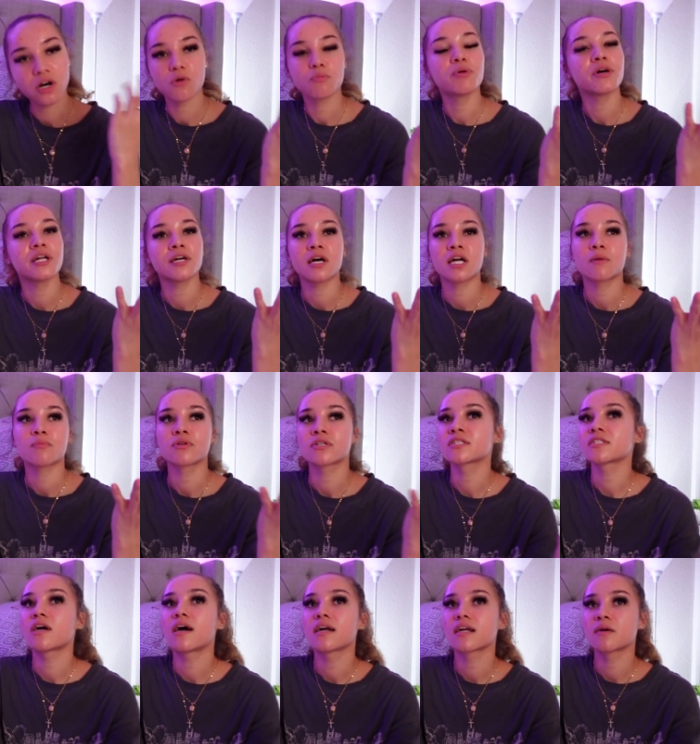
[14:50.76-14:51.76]
putting on a
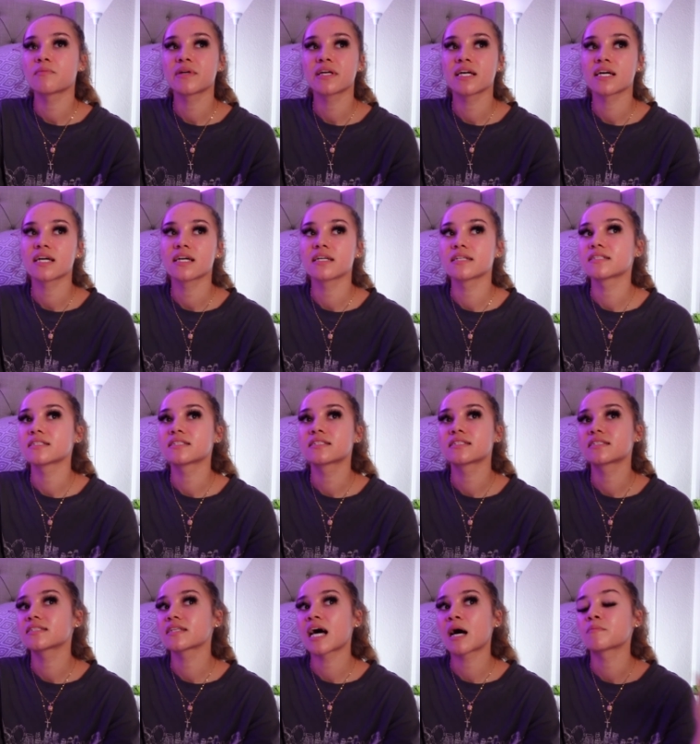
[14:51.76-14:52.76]
persona
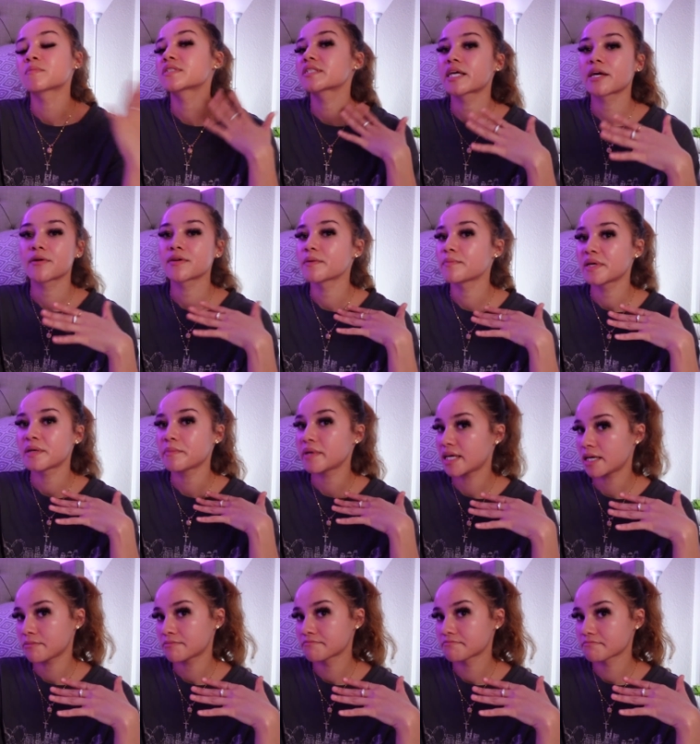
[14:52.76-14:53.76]
because I'm scared to be
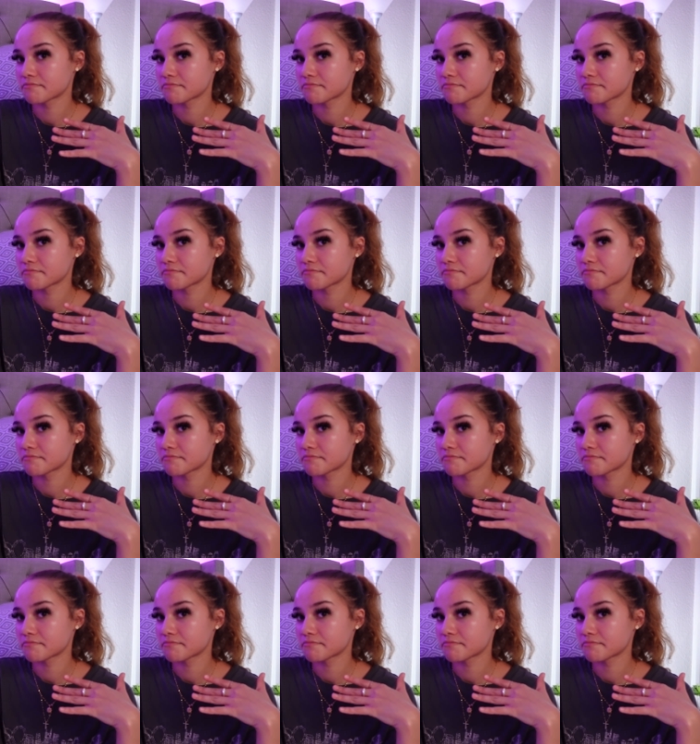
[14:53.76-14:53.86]
me.